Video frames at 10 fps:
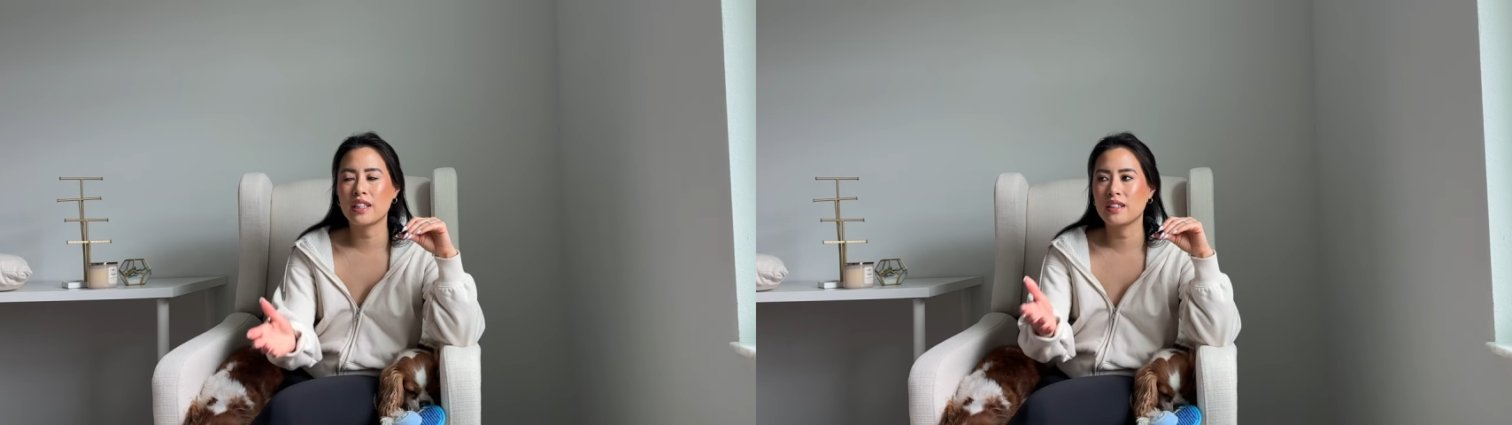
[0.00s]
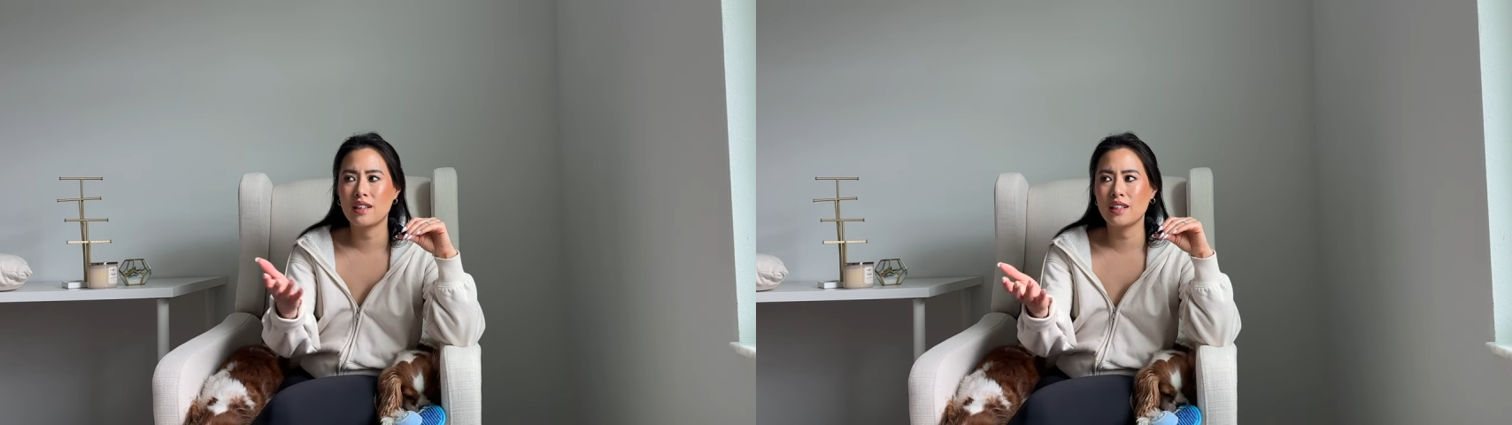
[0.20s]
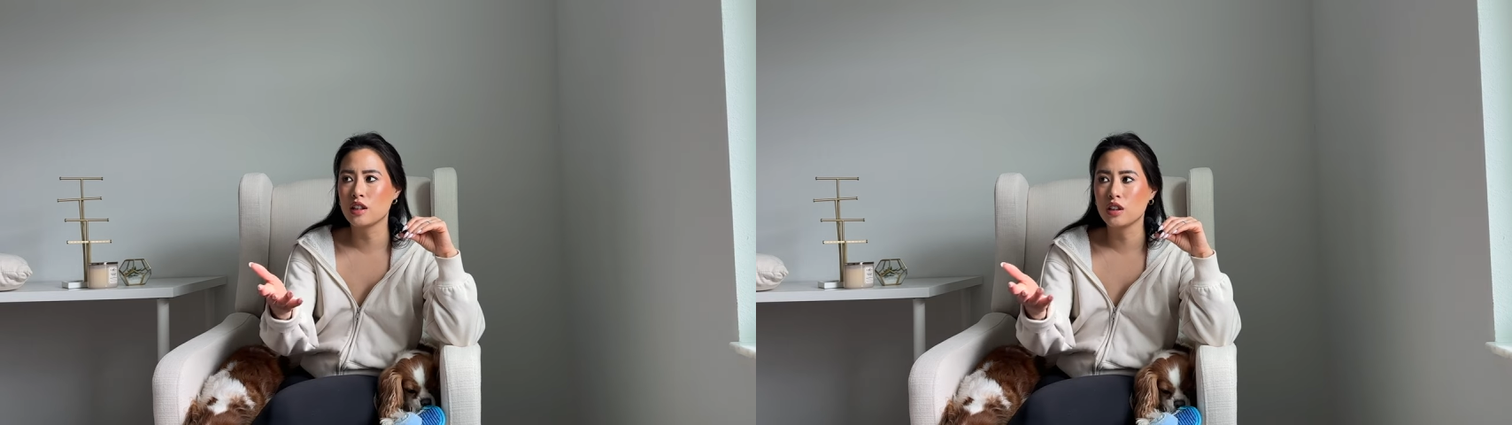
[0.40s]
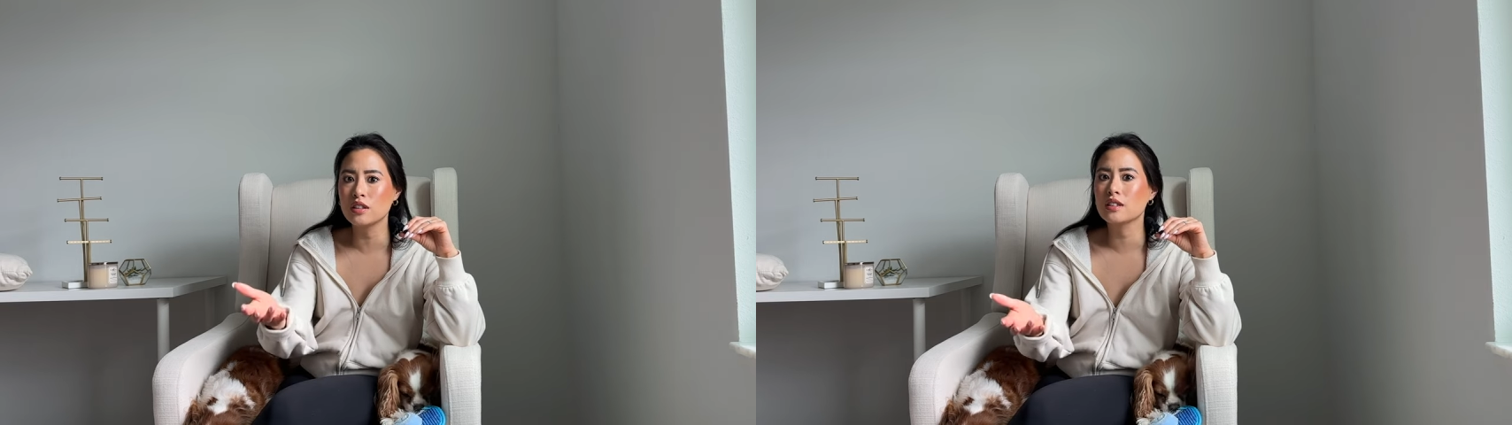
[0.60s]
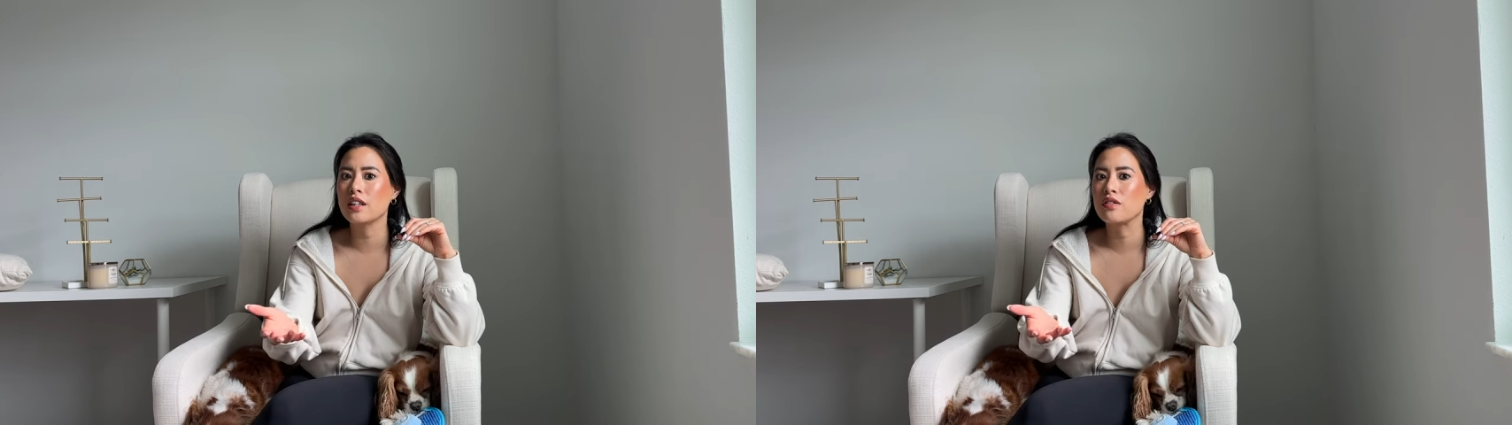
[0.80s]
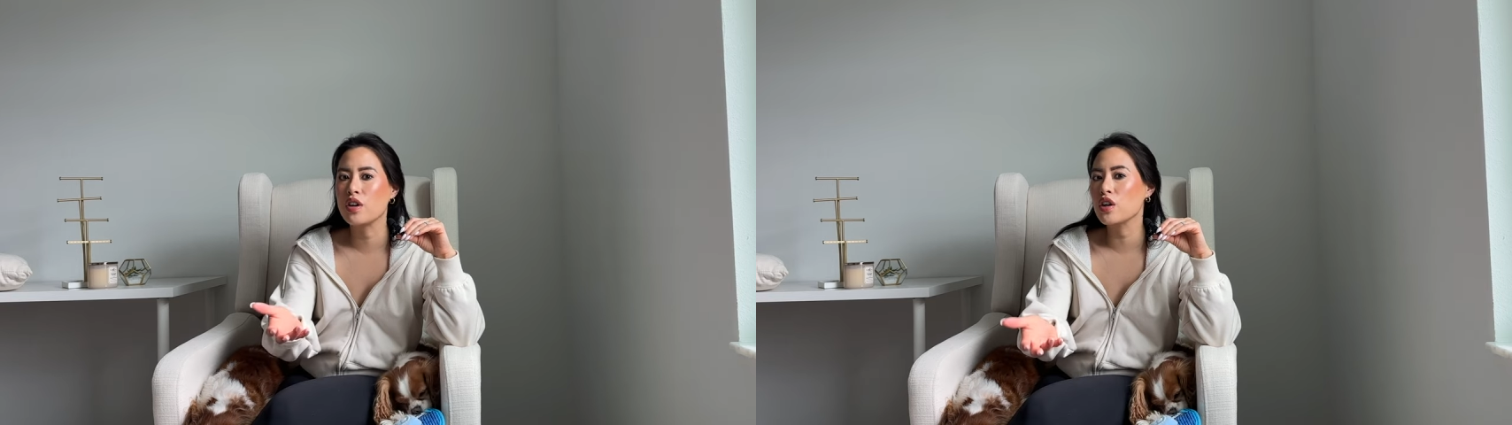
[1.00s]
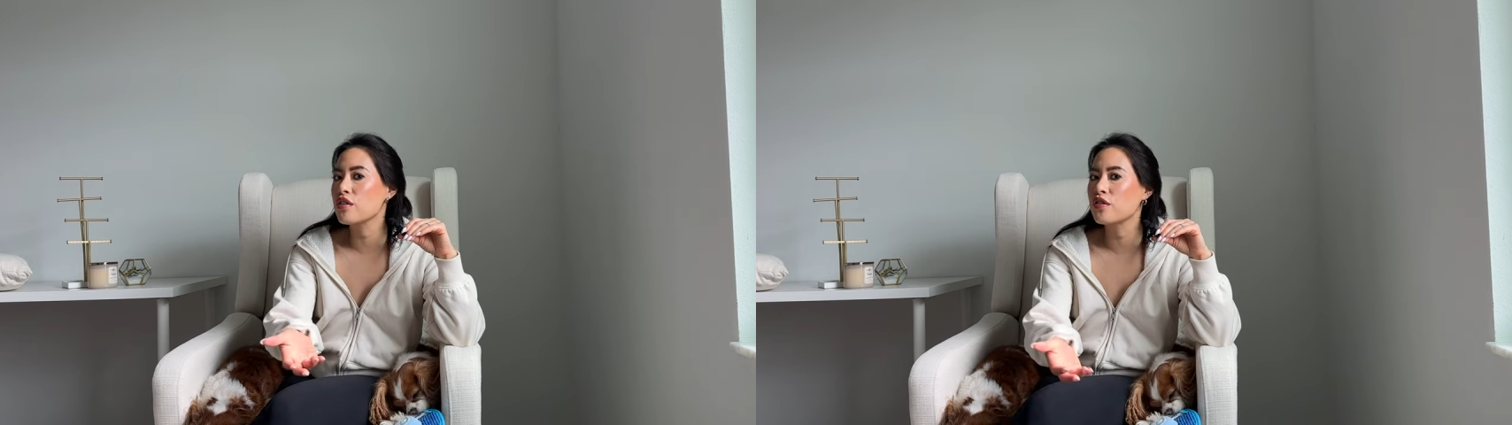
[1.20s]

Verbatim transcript: and it looked like very